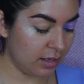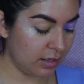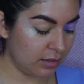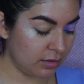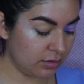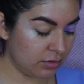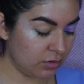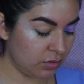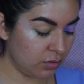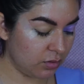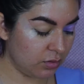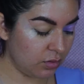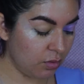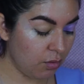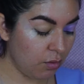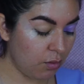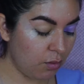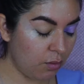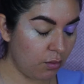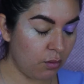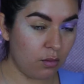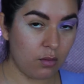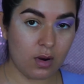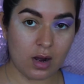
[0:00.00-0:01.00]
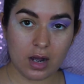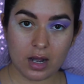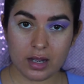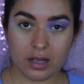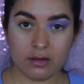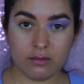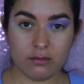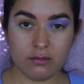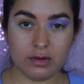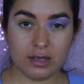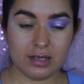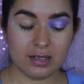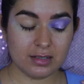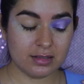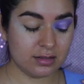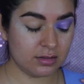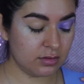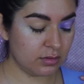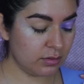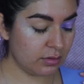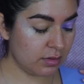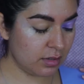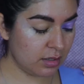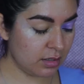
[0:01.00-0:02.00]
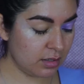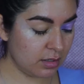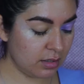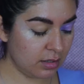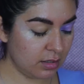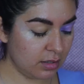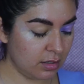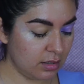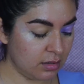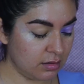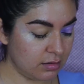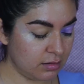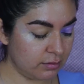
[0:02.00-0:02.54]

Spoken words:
I don't know why I've waited so long.